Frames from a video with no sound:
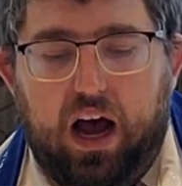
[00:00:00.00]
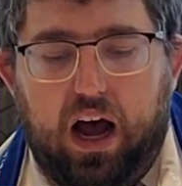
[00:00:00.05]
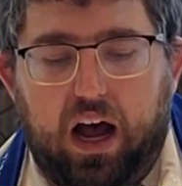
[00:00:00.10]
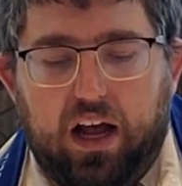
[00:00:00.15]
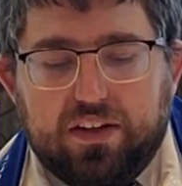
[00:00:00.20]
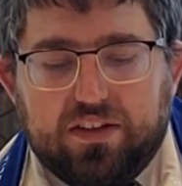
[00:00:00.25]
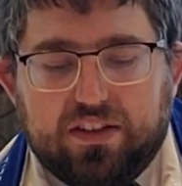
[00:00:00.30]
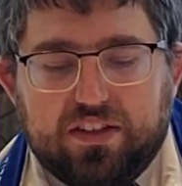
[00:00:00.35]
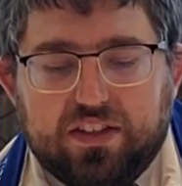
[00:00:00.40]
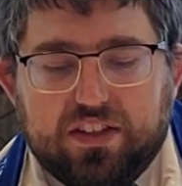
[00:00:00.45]

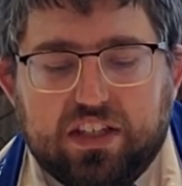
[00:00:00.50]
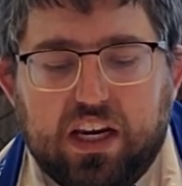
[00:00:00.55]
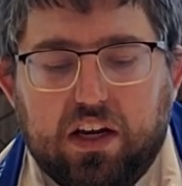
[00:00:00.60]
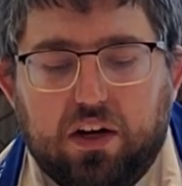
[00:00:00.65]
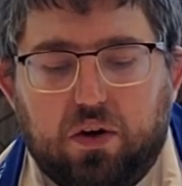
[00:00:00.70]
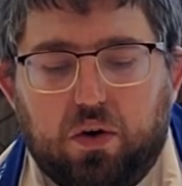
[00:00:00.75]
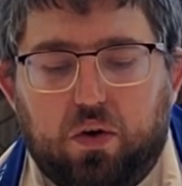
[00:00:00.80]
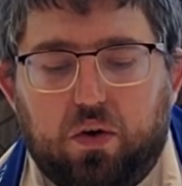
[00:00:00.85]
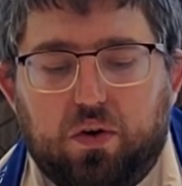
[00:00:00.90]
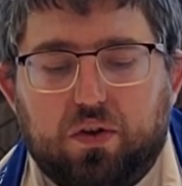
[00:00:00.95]
A
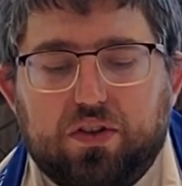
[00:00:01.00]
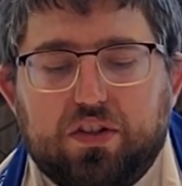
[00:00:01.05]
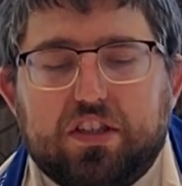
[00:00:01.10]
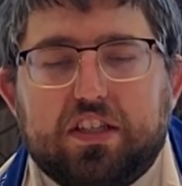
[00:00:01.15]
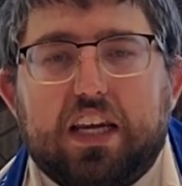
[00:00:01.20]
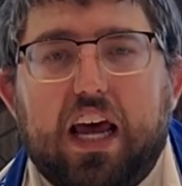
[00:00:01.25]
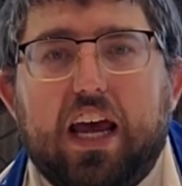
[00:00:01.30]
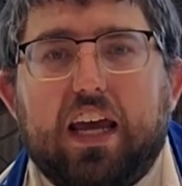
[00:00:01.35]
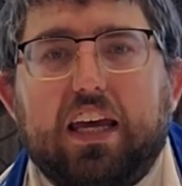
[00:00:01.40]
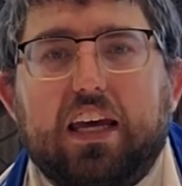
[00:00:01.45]
single
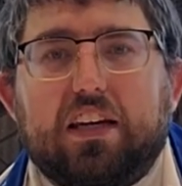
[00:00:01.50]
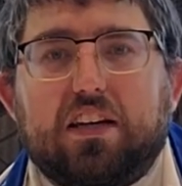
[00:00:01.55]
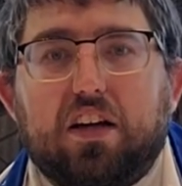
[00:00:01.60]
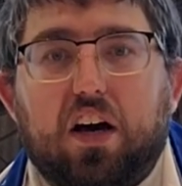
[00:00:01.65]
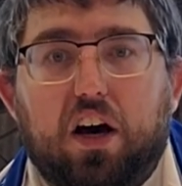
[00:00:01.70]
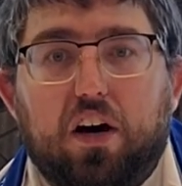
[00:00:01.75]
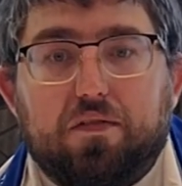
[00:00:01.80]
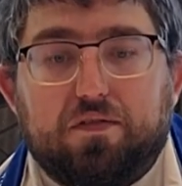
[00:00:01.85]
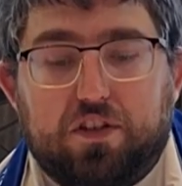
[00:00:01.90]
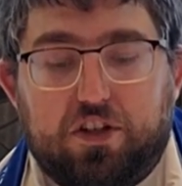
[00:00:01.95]
second
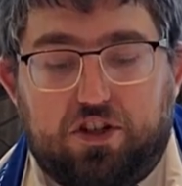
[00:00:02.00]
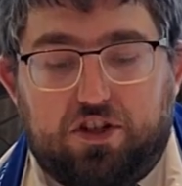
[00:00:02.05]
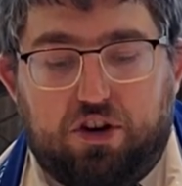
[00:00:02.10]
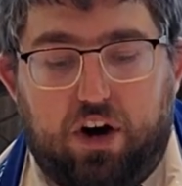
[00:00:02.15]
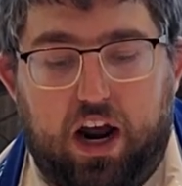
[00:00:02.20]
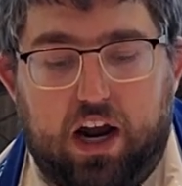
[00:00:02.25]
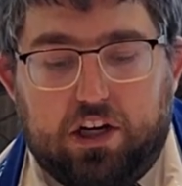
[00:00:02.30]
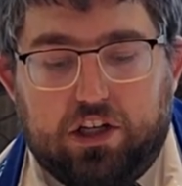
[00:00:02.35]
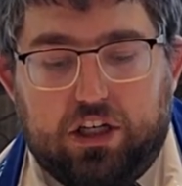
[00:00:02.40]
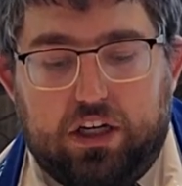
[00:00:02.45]
of
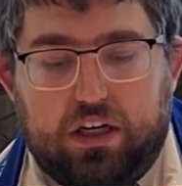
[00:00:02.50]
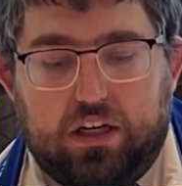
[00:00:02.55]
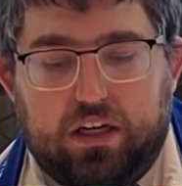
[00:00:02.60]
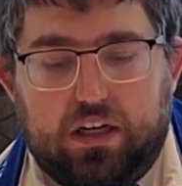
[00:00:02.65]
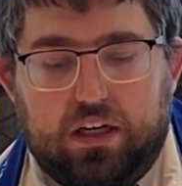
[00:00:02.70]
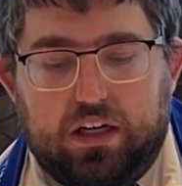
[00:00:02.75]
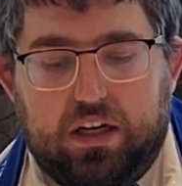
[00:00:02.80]
distraction,